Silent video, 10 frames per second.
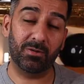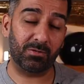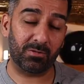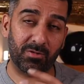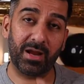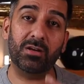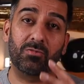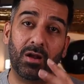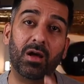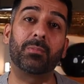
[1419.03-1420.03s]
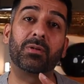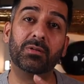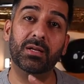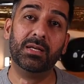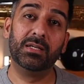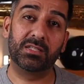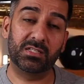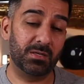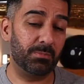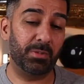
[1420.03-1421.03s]
You know, great, reliable
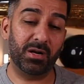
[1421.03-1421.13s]
system.